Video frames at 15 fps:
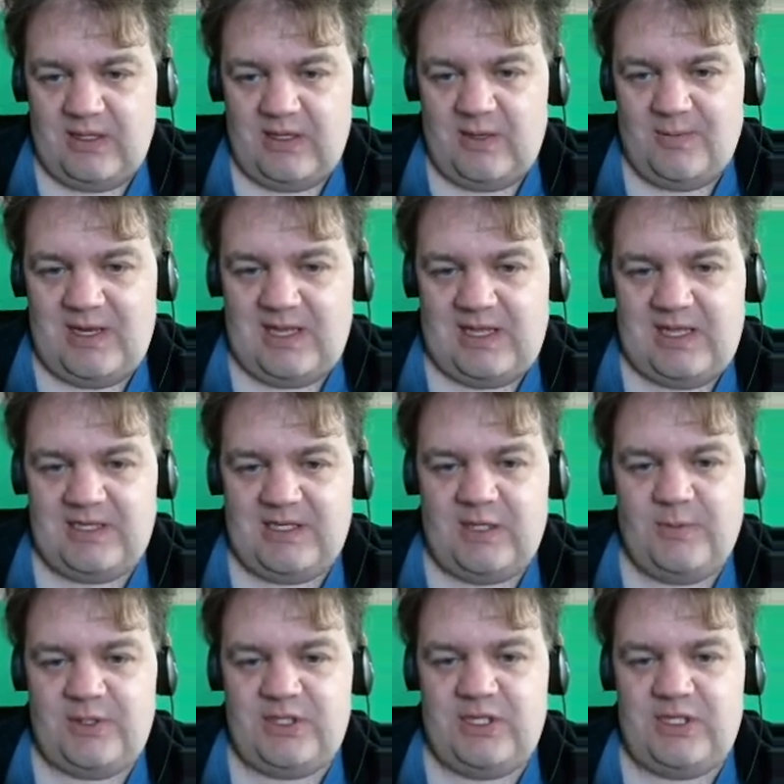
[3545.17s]
I mean a classic,
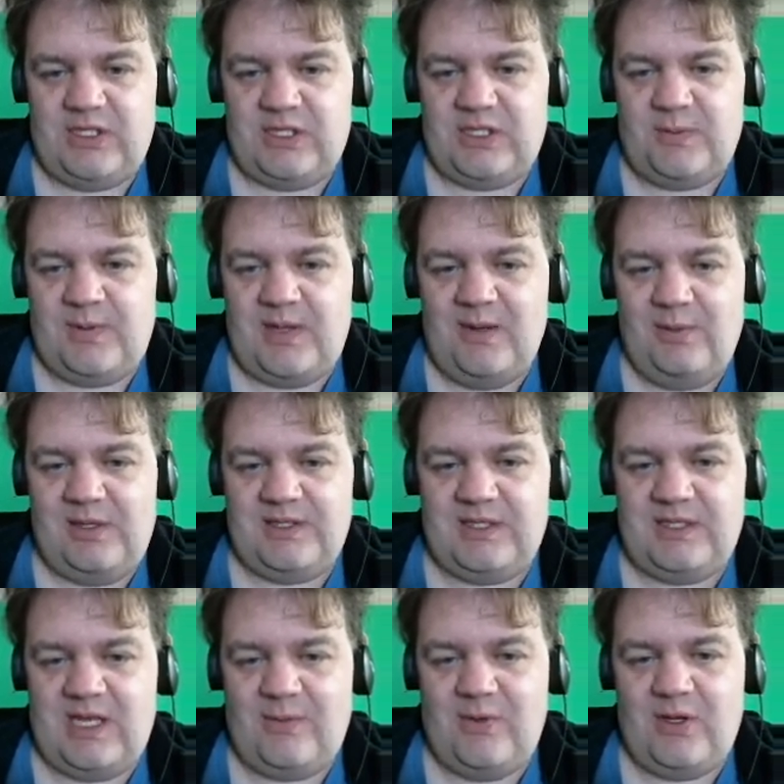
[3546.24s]
but she's as dependable as the
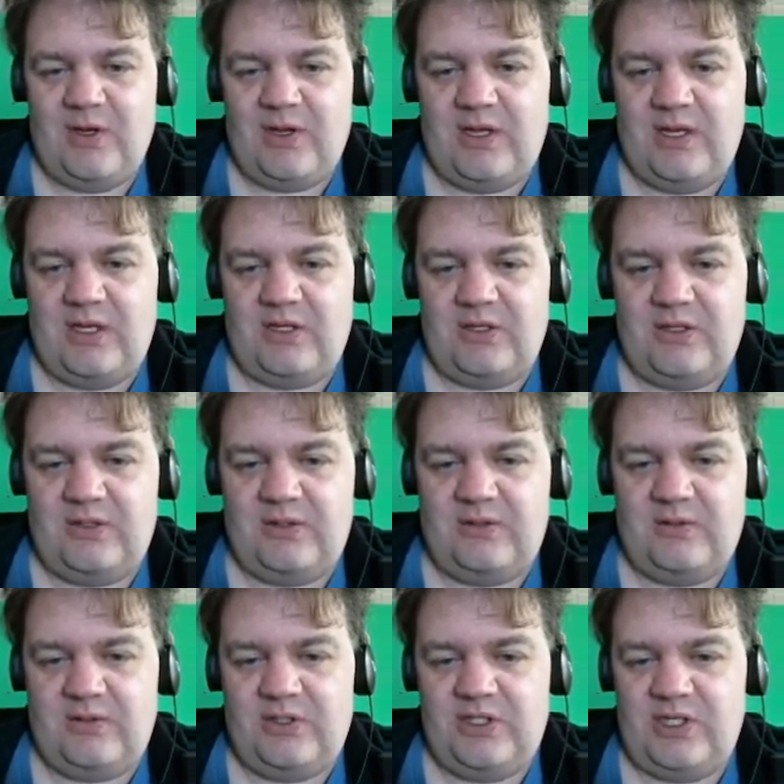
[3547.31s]
day we got her, and
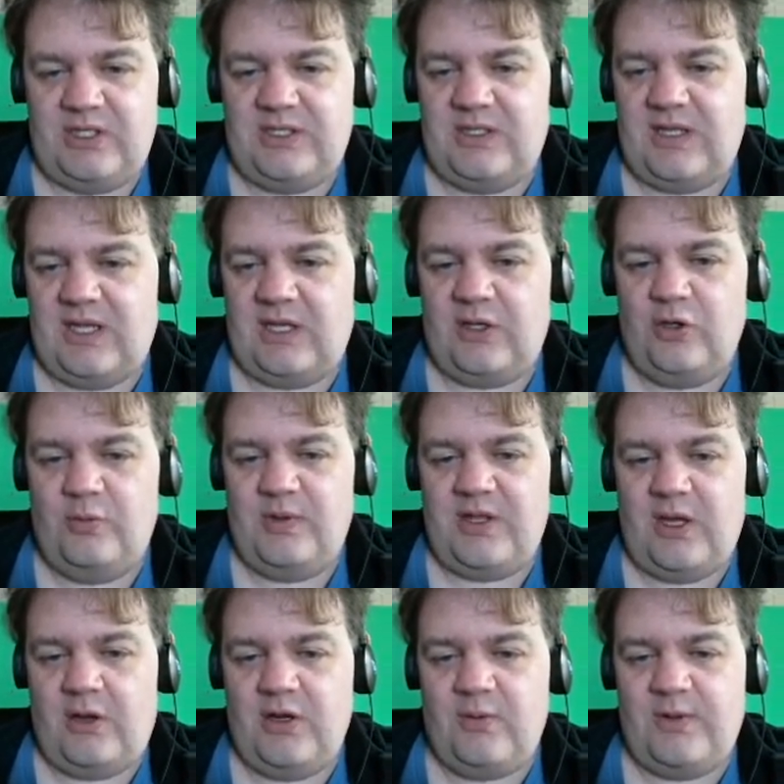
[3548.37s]
just think, you'll be
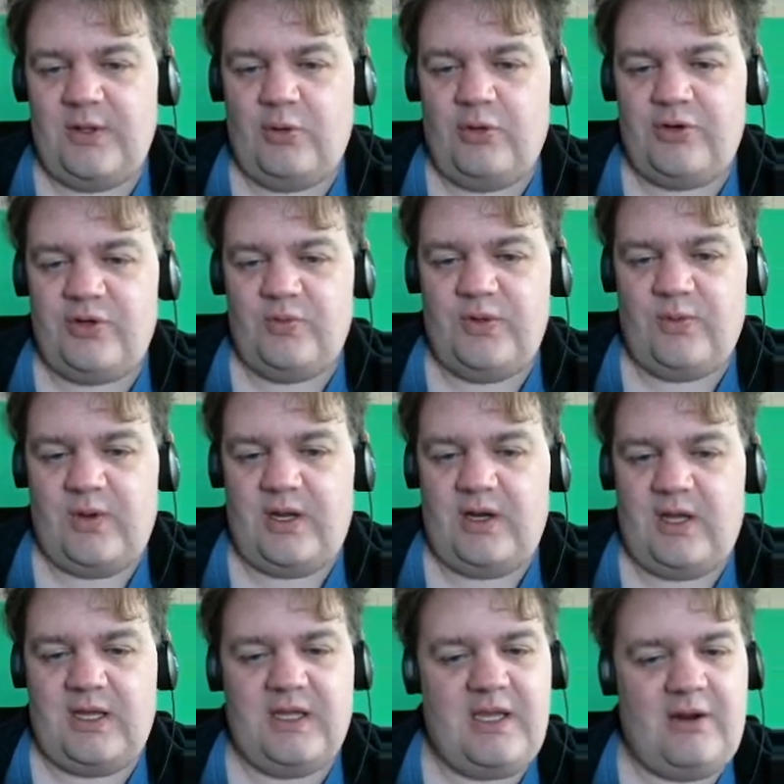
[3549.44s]
the only one in the quadrant with one,
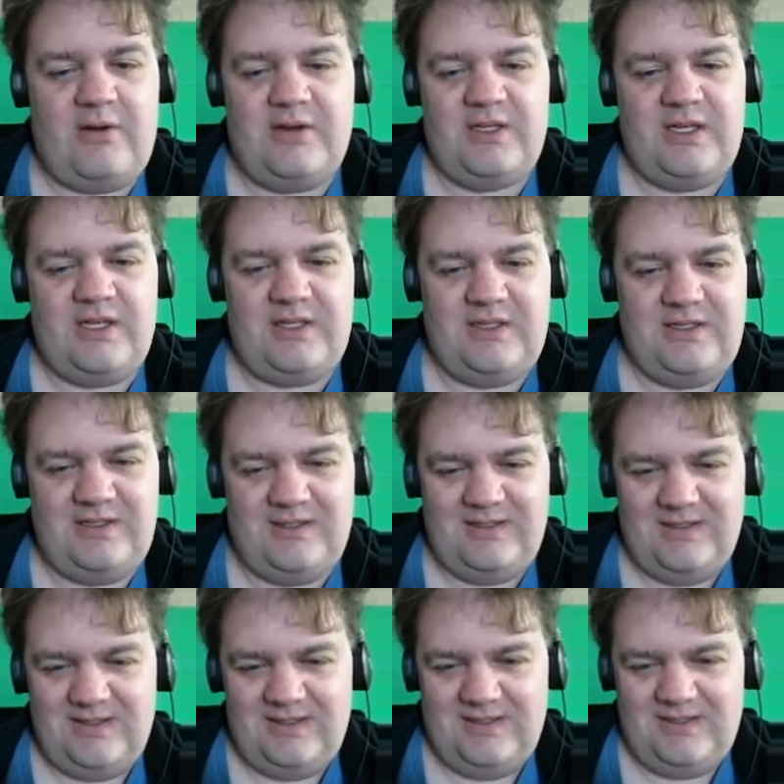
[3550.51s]
I guarantee it.
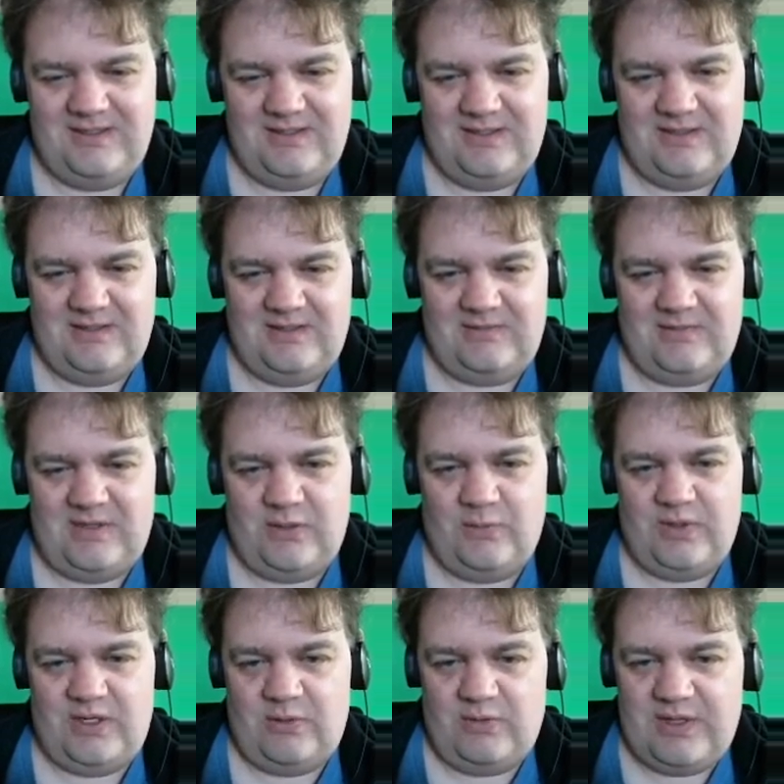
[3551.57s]
Well, we
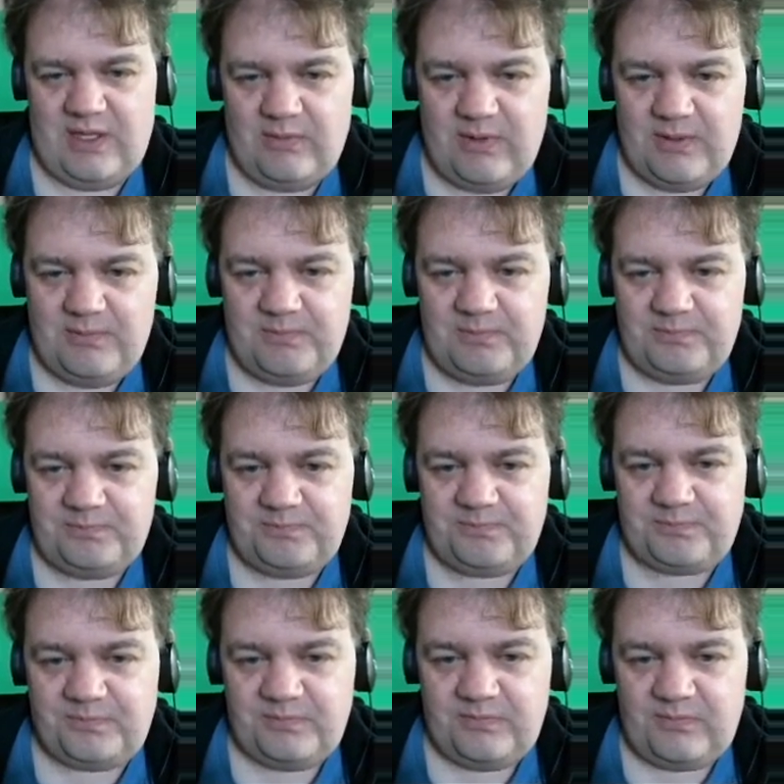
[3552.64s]
don't want that one.
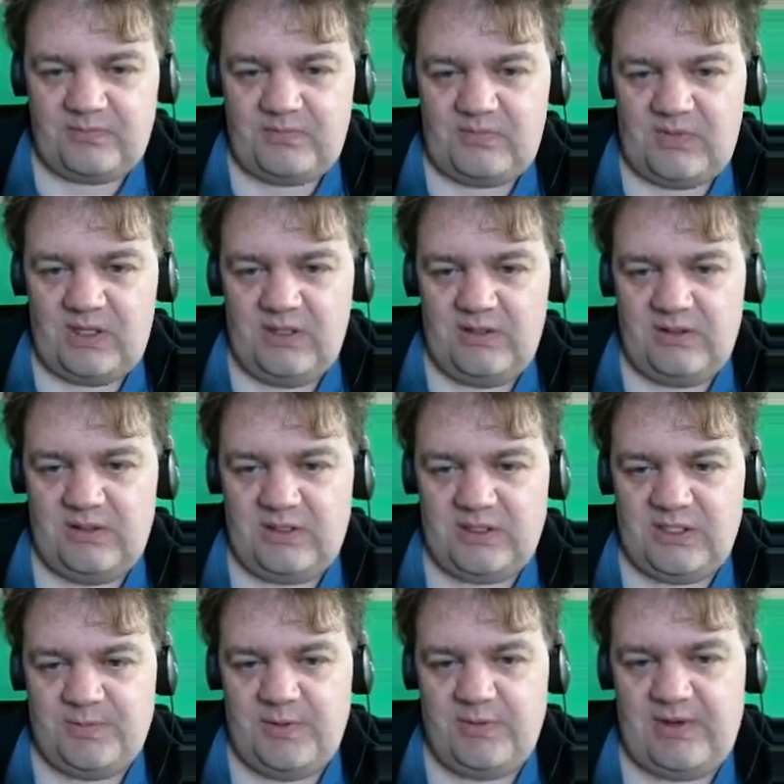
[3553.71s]
Can
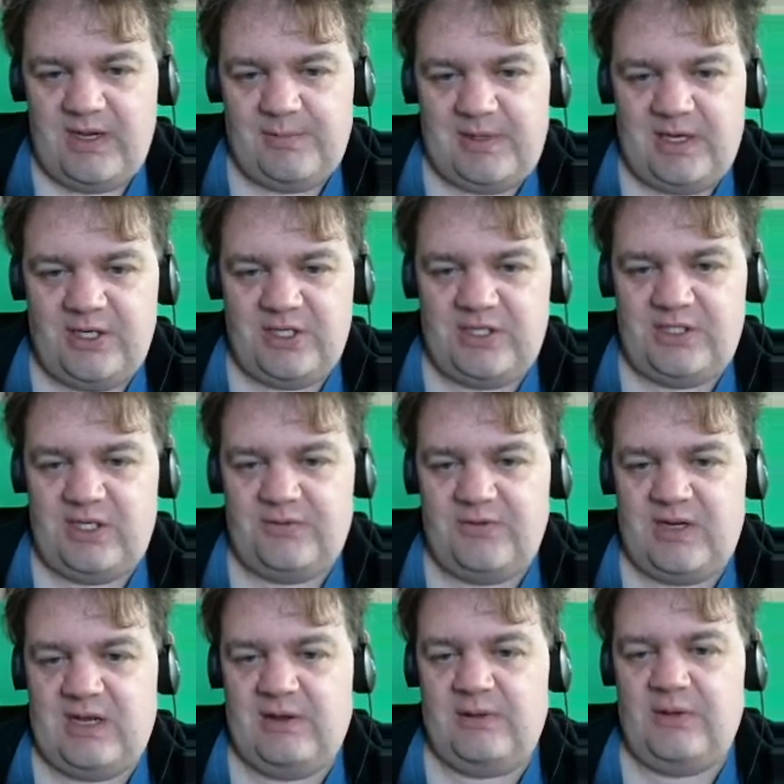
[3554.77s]
spin around a planet just after an
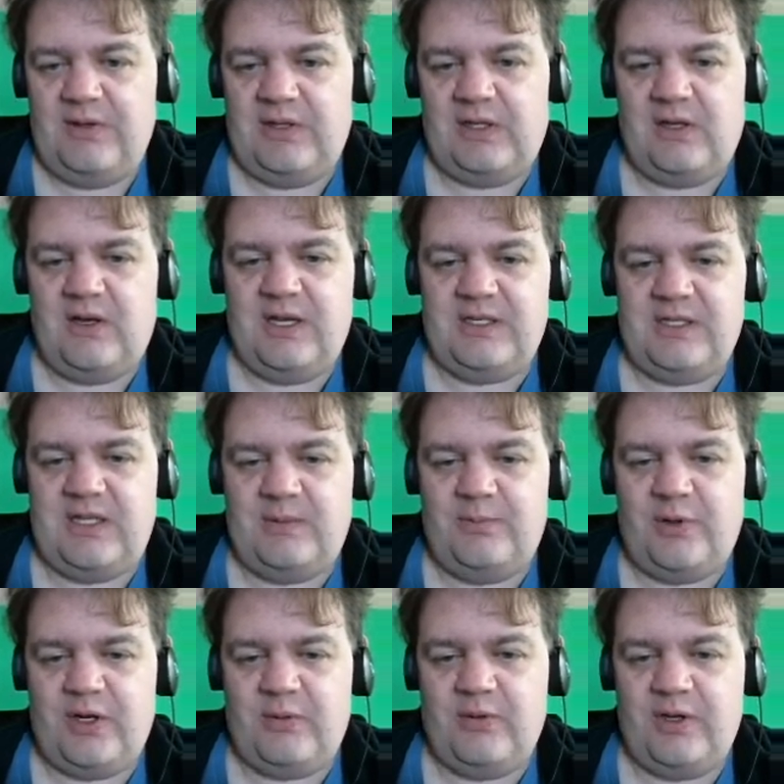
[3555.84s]
hour, look at the lines in that
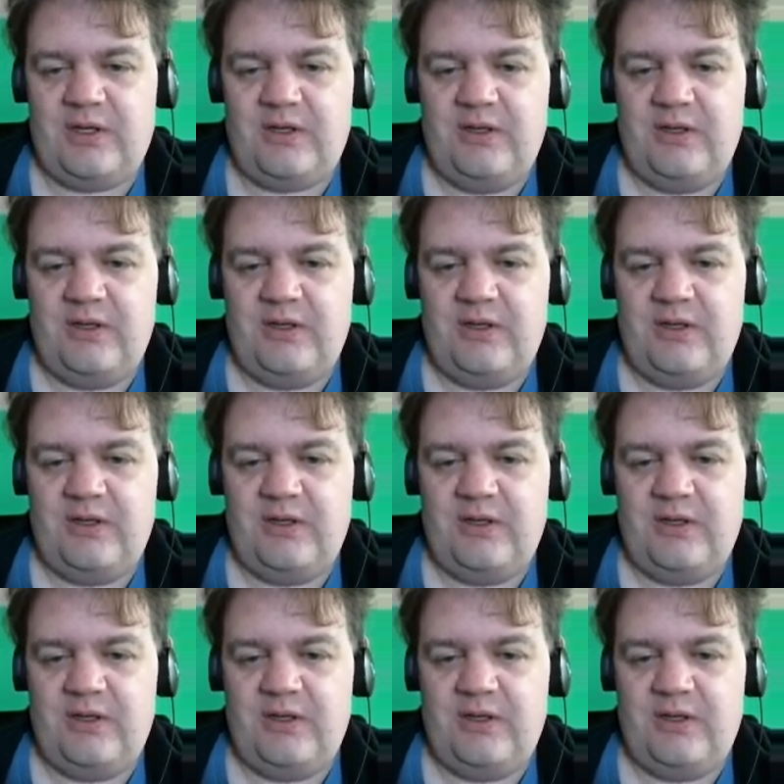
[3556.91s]
bodywork.